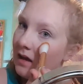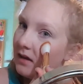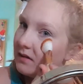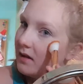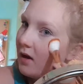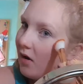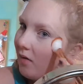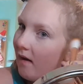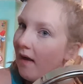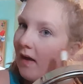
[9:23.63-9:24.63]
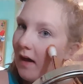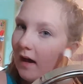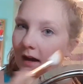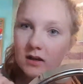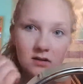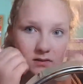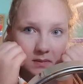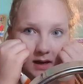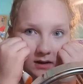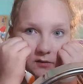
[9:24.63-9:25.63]
So I used
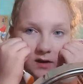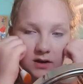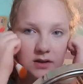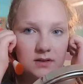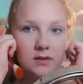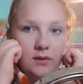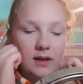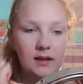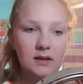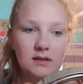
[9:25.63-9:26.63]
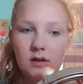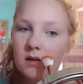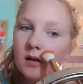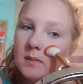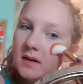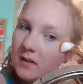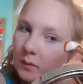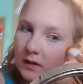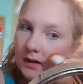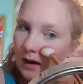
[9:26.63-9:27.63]
my fingers and went like this a little bit to
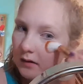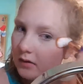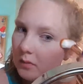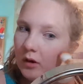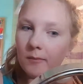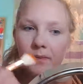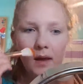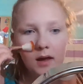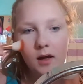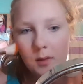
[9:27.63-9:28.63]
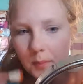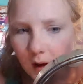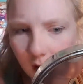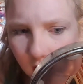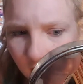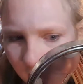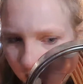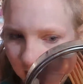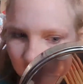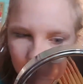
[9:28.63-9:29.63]
blend it out a little more. But I
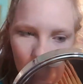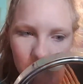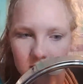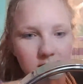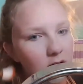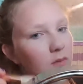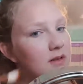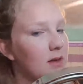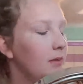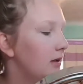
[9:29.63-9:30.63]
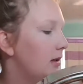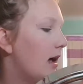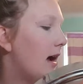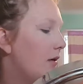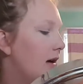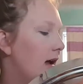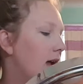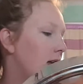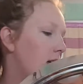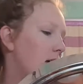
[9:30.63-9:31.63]
think the coverage is good once I blended it out,
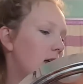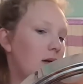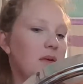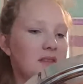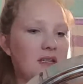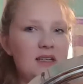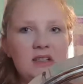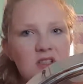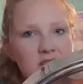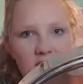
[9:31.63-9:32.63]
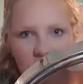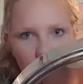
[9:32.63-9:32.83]
and it didn't just take